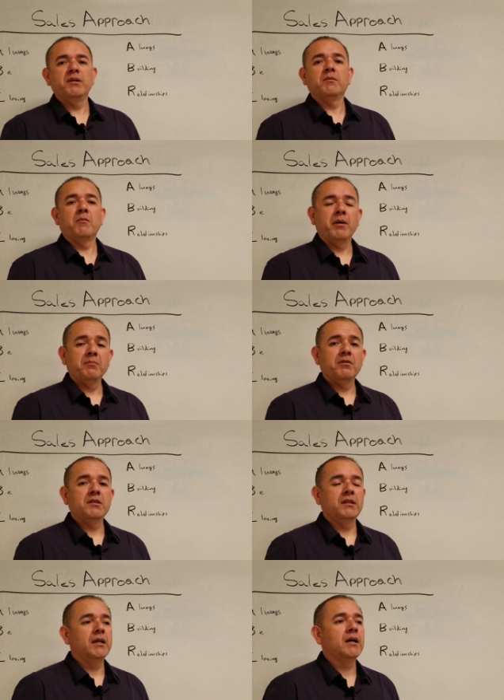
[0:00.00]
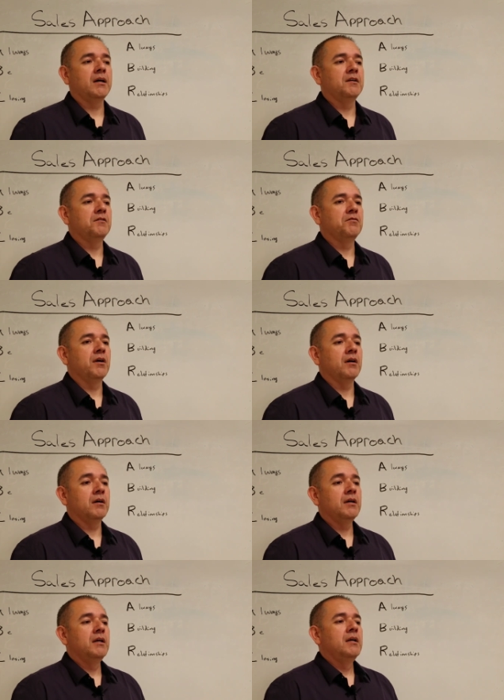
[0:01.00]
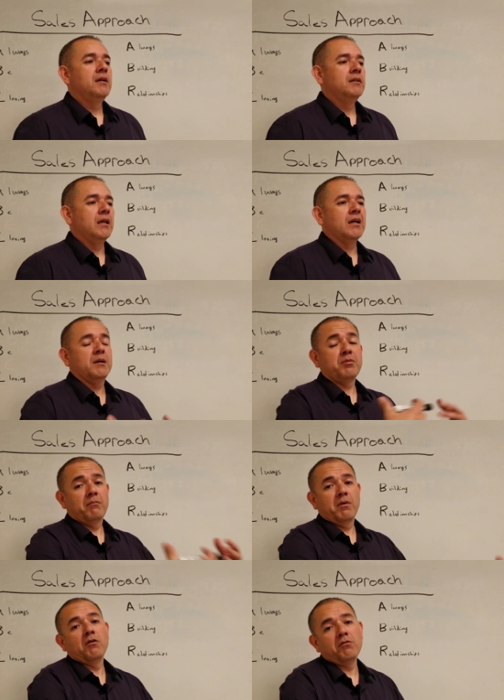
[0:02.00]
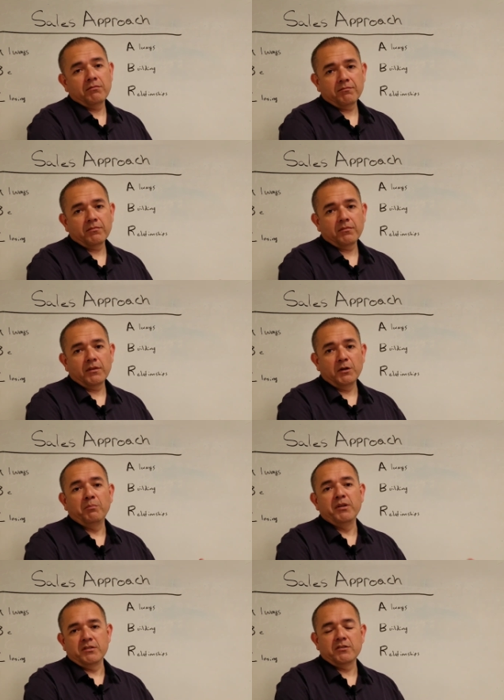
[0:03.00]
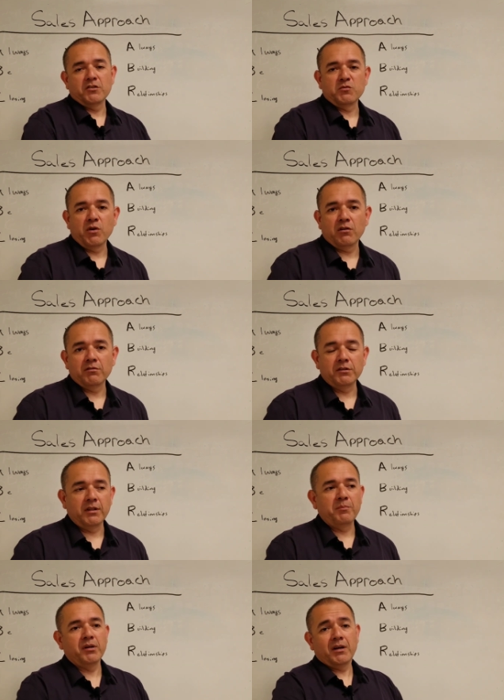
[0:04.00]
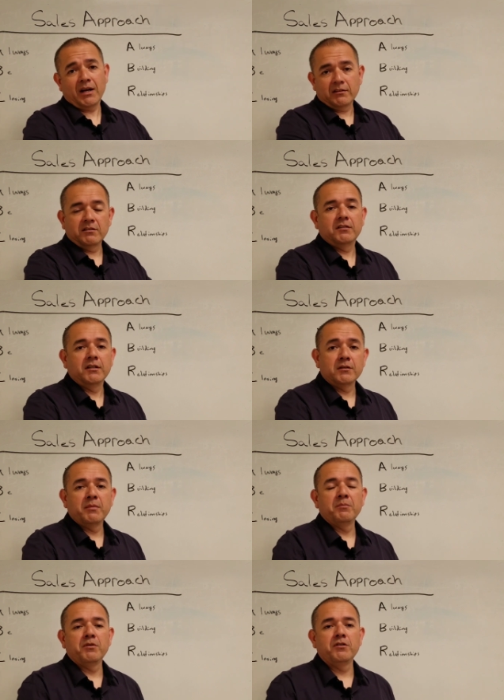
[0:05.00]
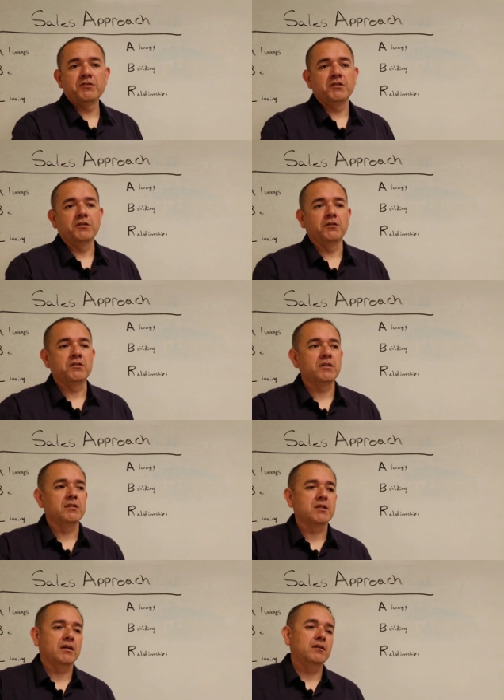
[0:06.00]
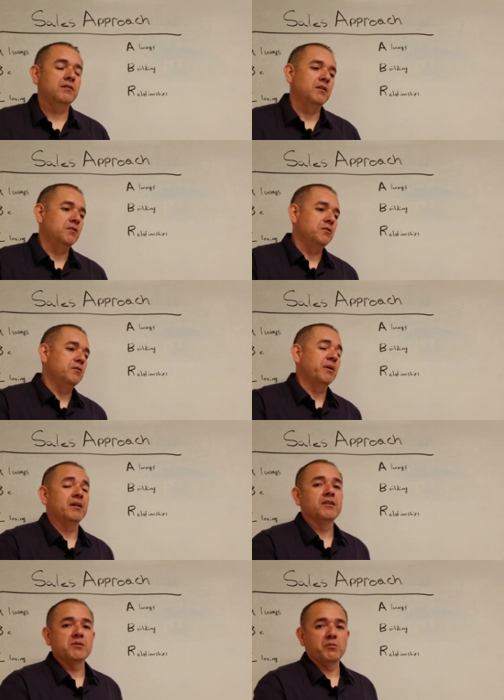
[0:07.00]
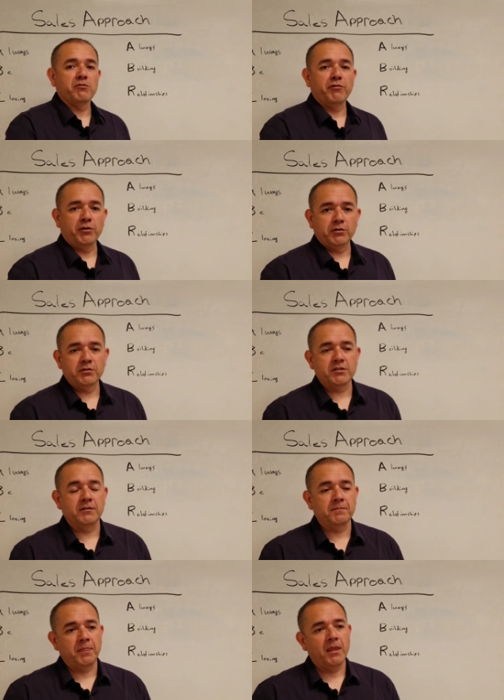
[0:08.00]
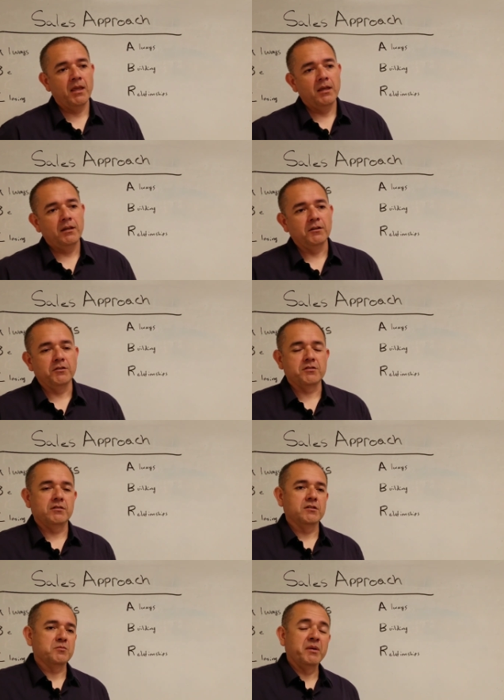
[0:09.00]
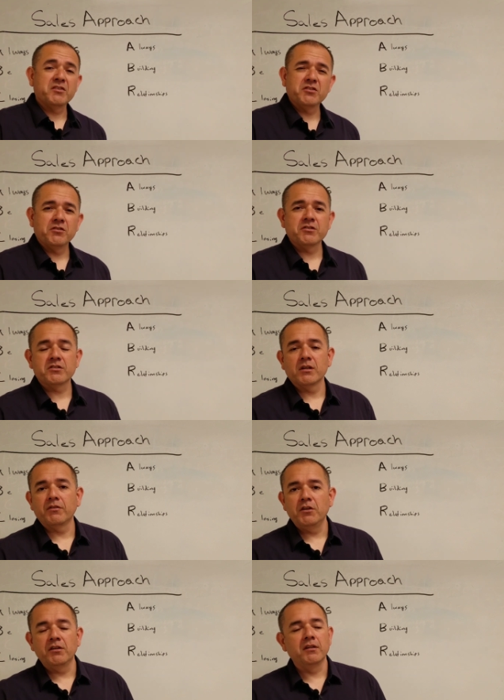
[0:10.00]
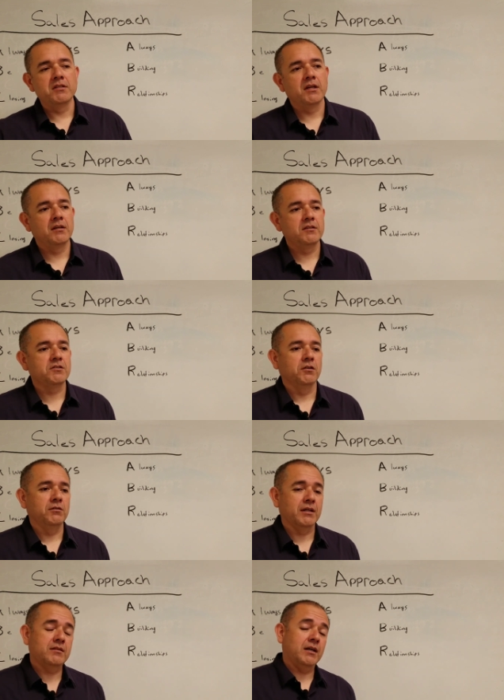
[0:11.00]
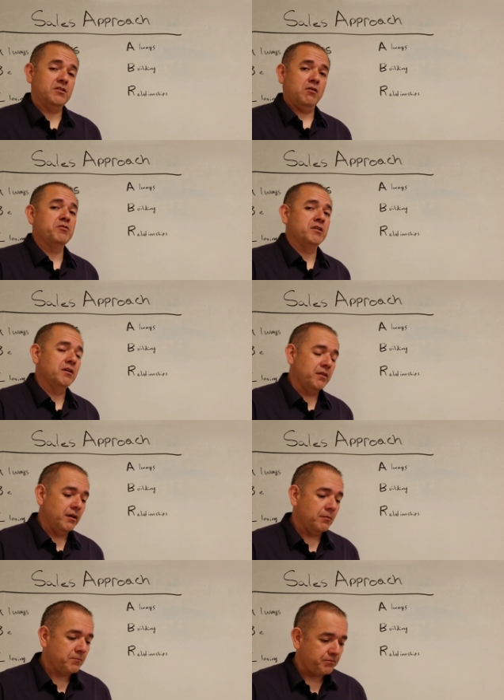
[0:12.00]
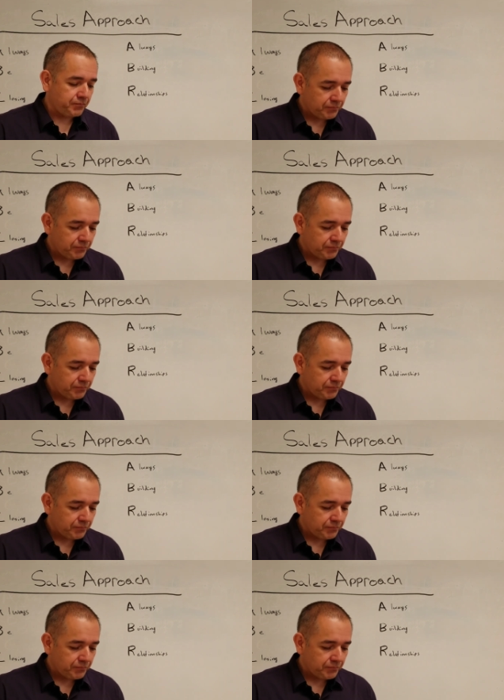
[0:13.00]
you become a member, then they kind of promote your business as well. They put it out there to the other members. It's kind of, you might get some referrals, and, there's mixers and stuff that you can attend. So that's always a good thing.